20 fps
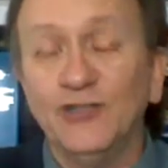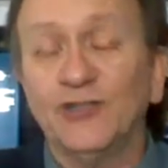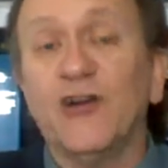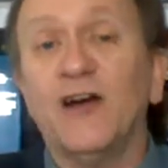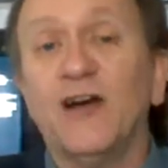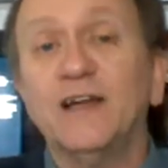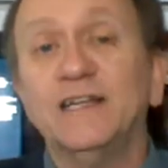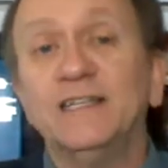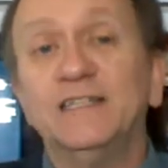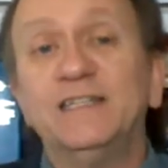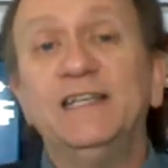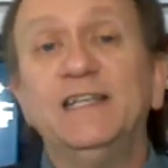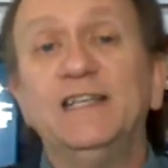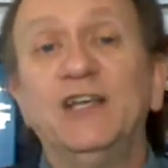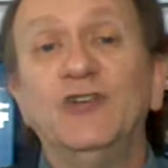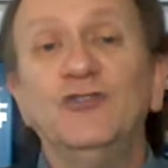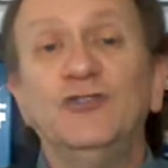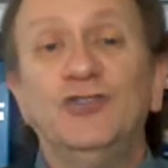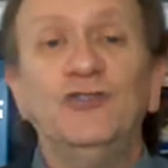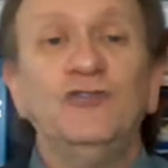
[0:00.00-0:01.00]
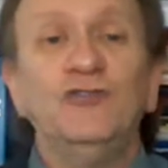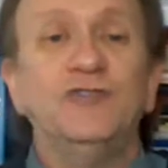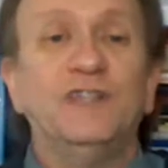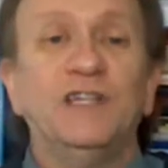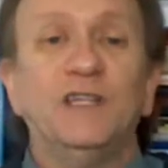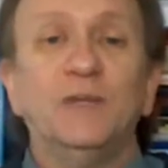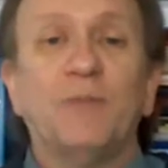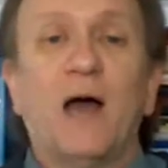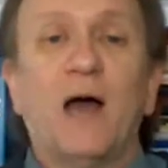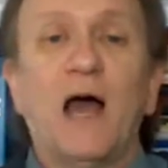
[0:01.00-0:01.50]
You're going to see those used
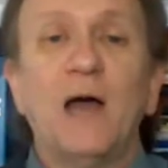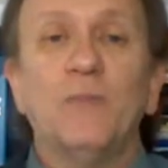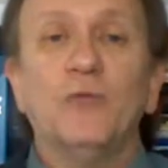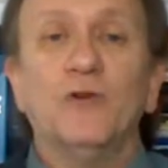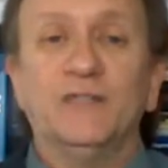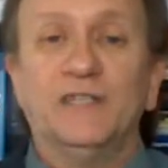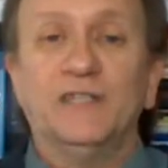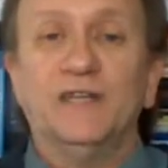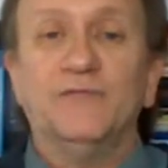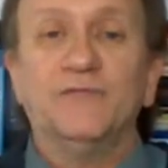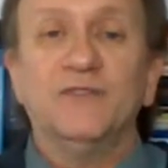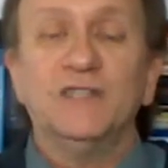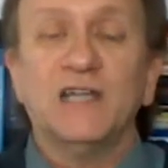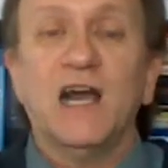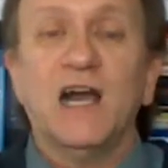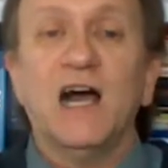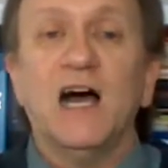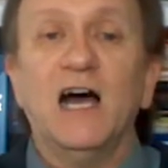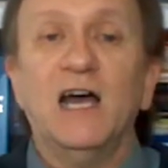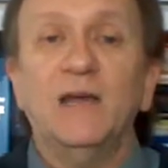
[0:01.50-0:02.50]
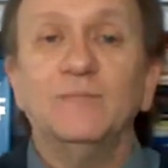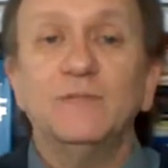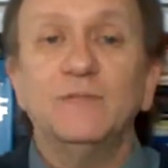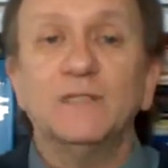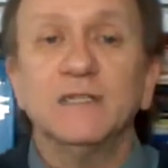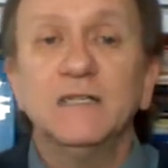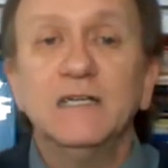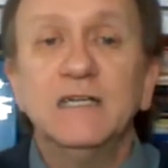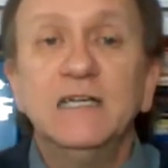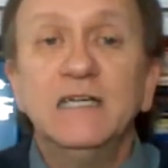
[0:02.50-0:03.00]
in the Bible at different
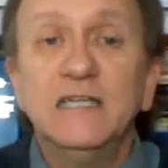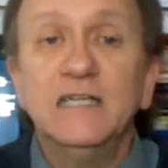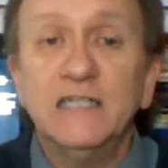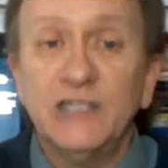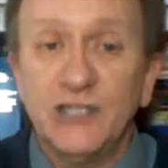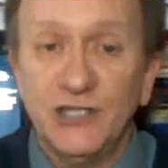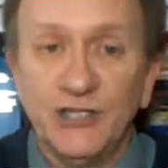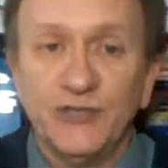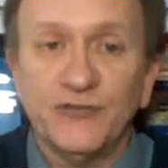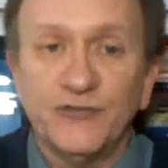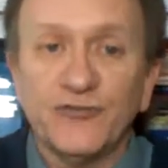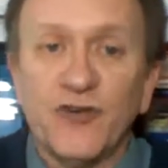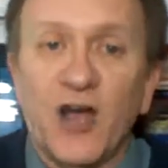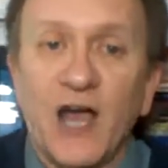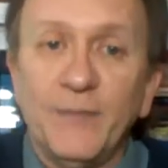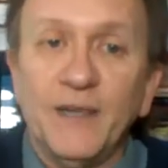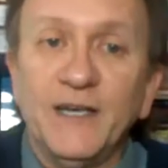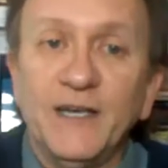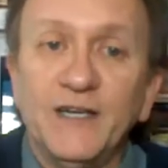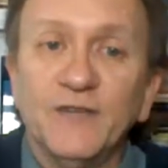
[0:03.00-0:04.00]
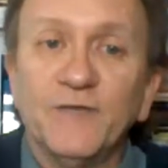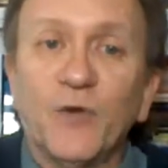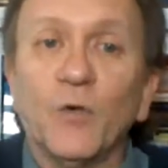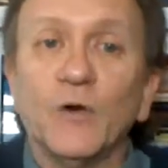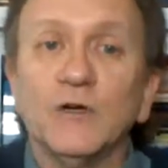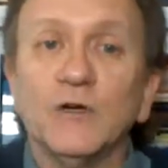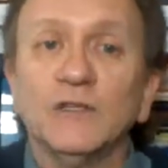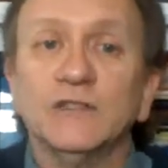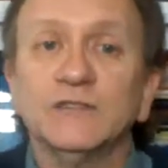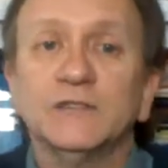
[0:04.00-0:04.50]
times to describe a
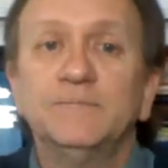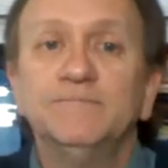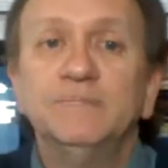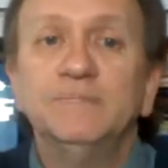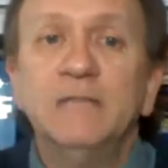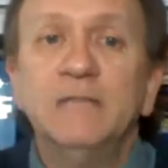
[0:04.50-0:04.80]
divorce.